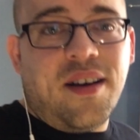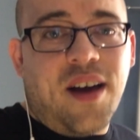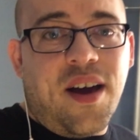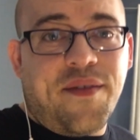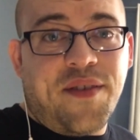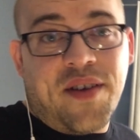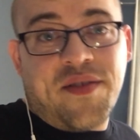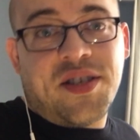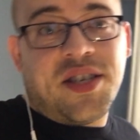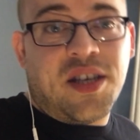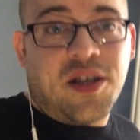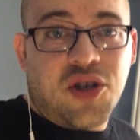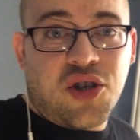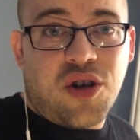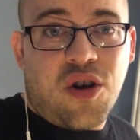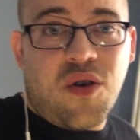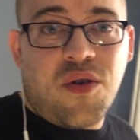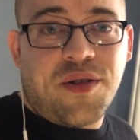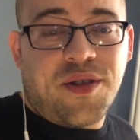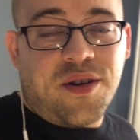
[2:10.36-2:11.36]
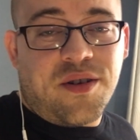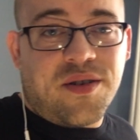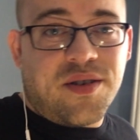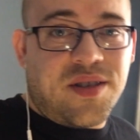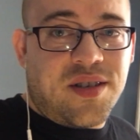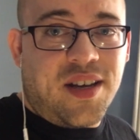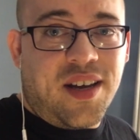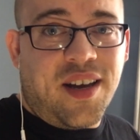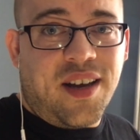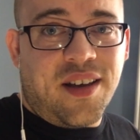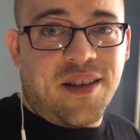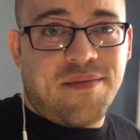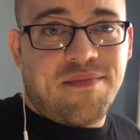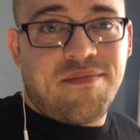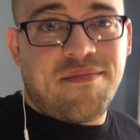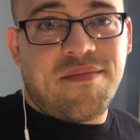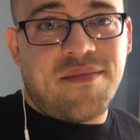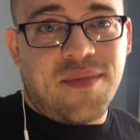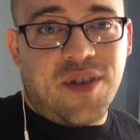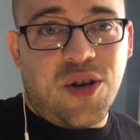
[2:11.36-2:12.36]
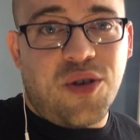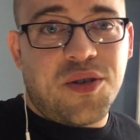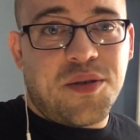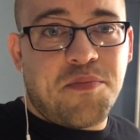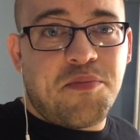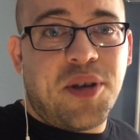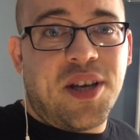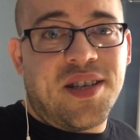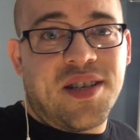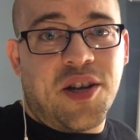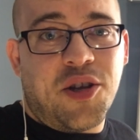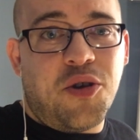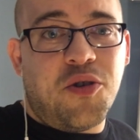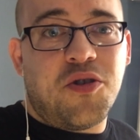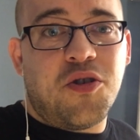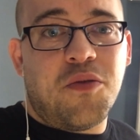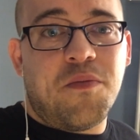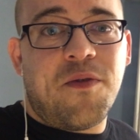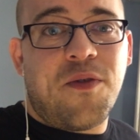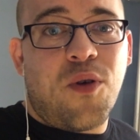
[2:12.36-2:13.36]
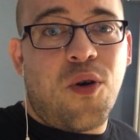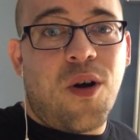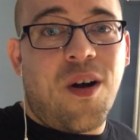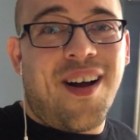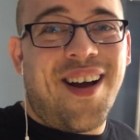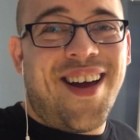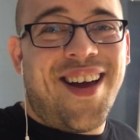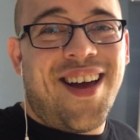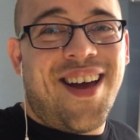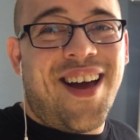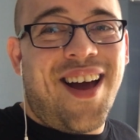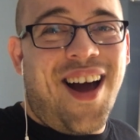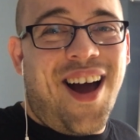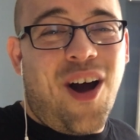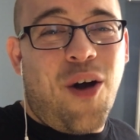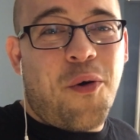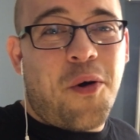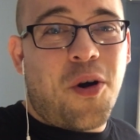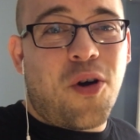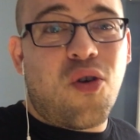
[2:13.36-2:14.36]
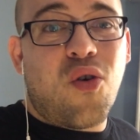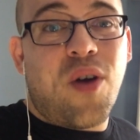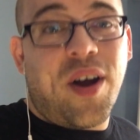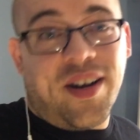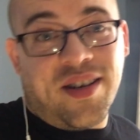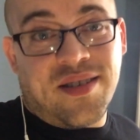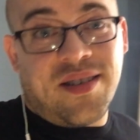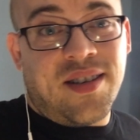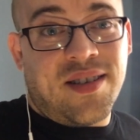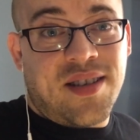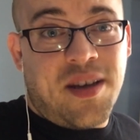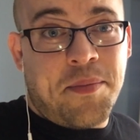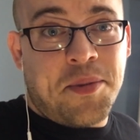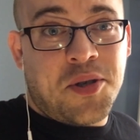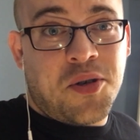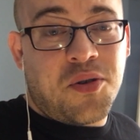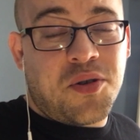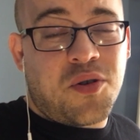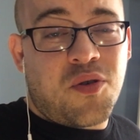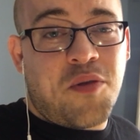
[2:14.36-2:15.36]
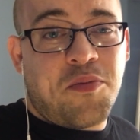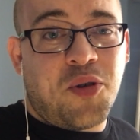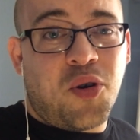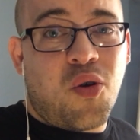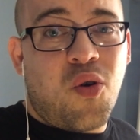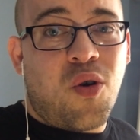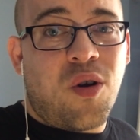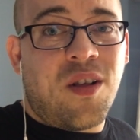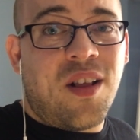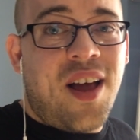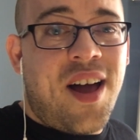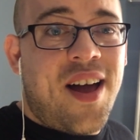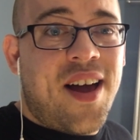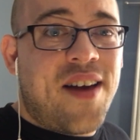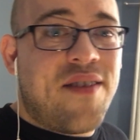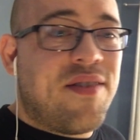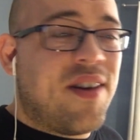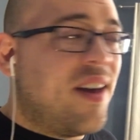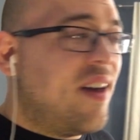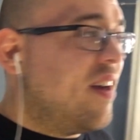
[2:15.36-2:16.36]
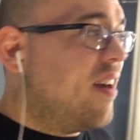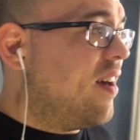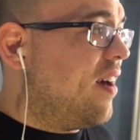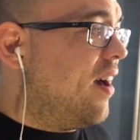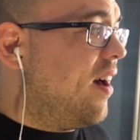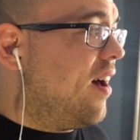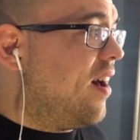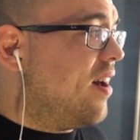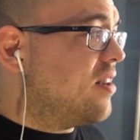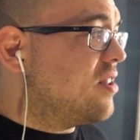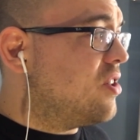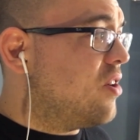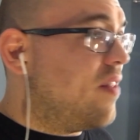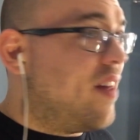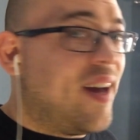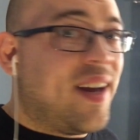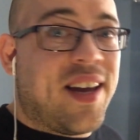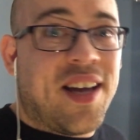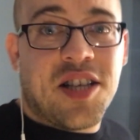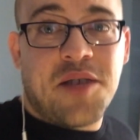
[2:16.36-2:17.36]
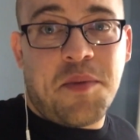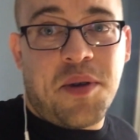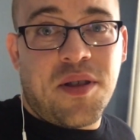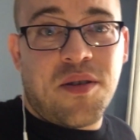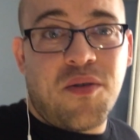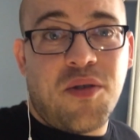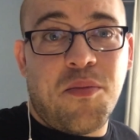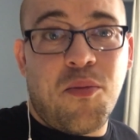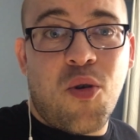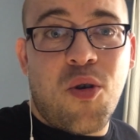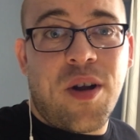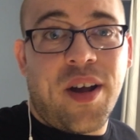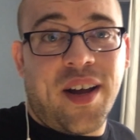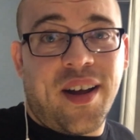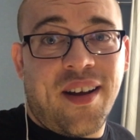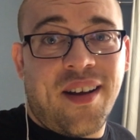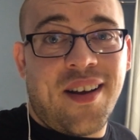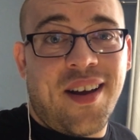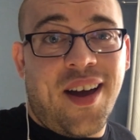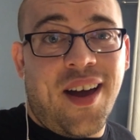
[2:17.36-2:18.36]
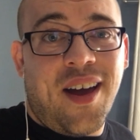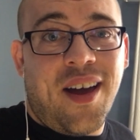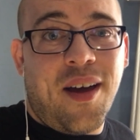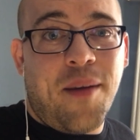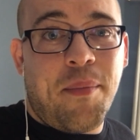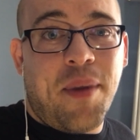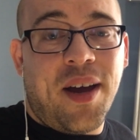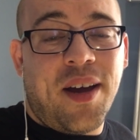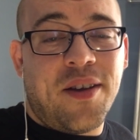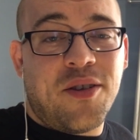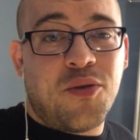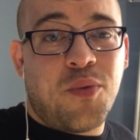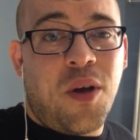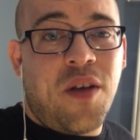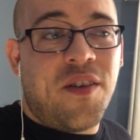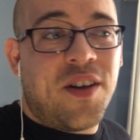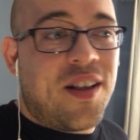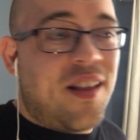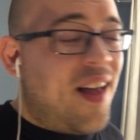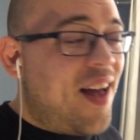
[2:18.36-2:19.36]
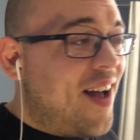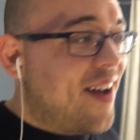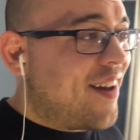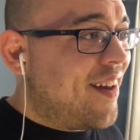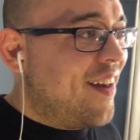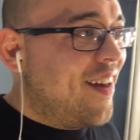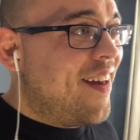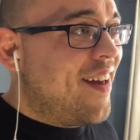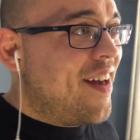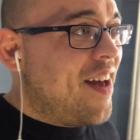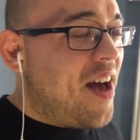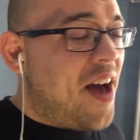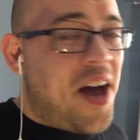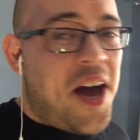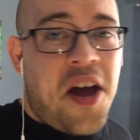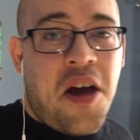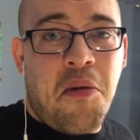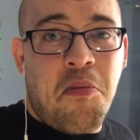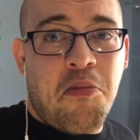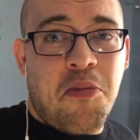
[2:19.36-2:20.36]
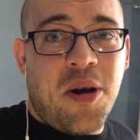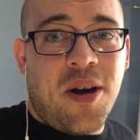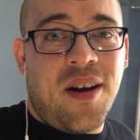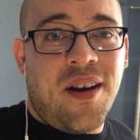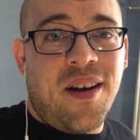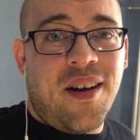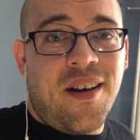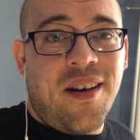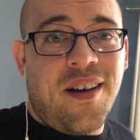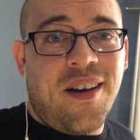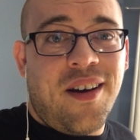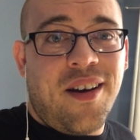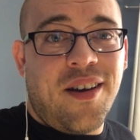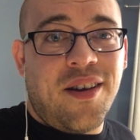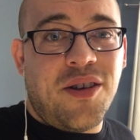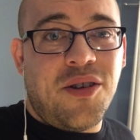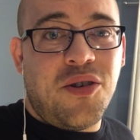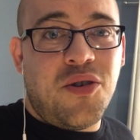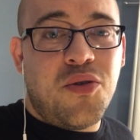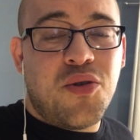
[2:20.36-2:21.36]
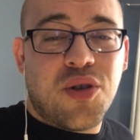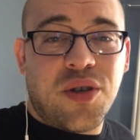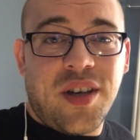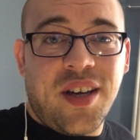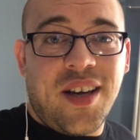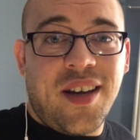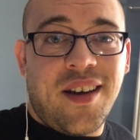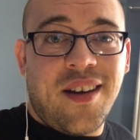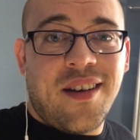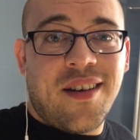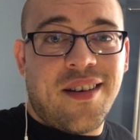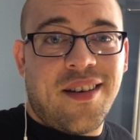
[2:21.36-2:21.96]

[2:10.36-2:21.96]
if you haven't seen the show, there's a place on YouTube for our greatest hits episodes of Crypto Corner Live. So that gets me through the morning. By 12 o'clock, I'm usually